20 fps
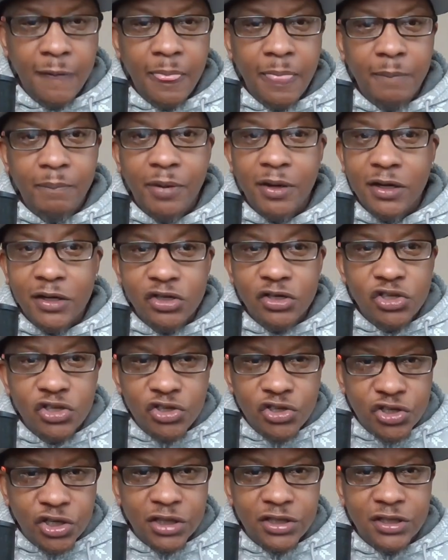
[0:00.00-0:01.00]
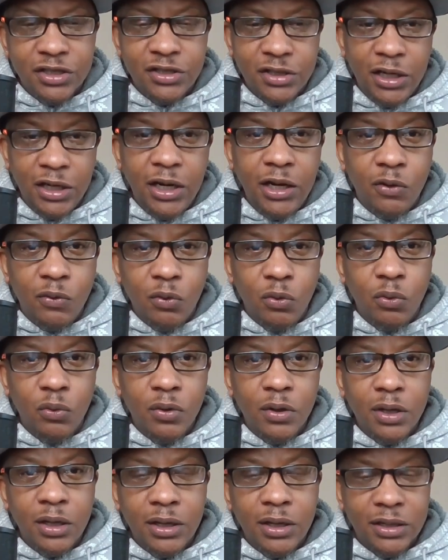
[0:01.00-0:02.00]
but it's just as equal
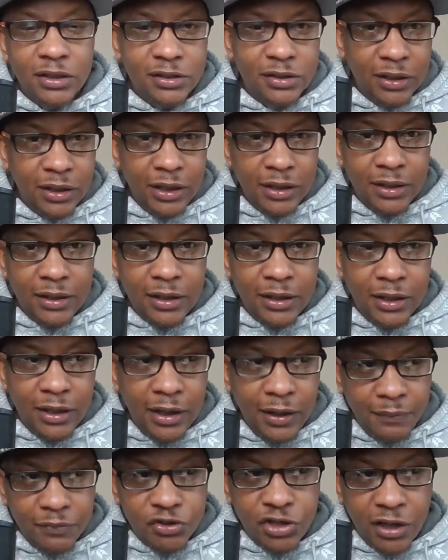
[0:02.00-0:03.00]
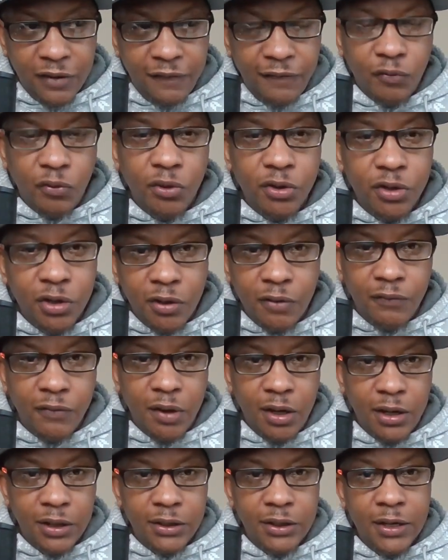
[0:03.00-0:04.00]
as to any MJ 4-year
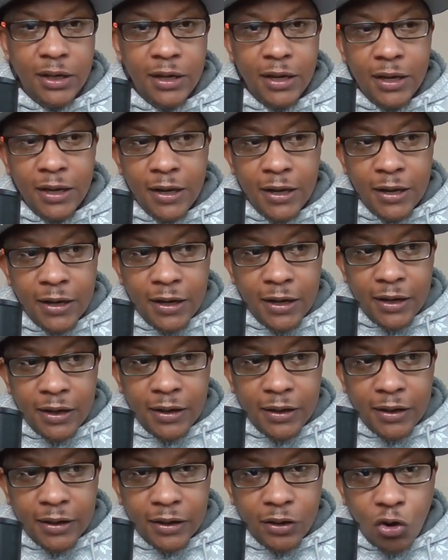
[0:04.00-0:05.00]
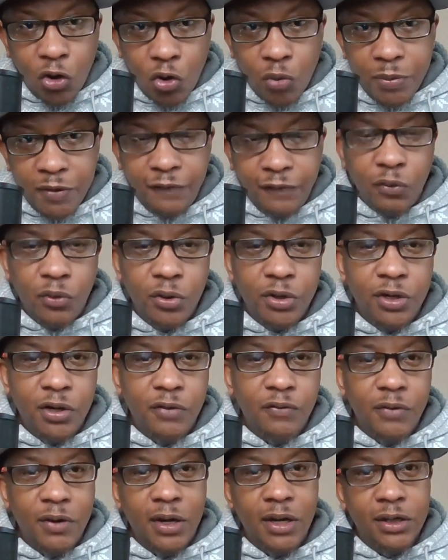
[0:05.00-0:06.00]
run, Kobe 4-year
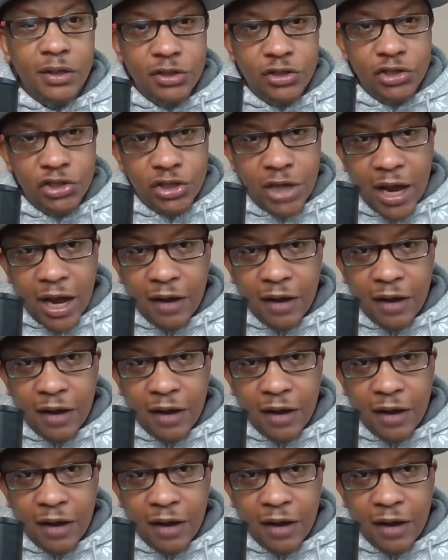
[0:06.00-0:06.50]
run, Shaq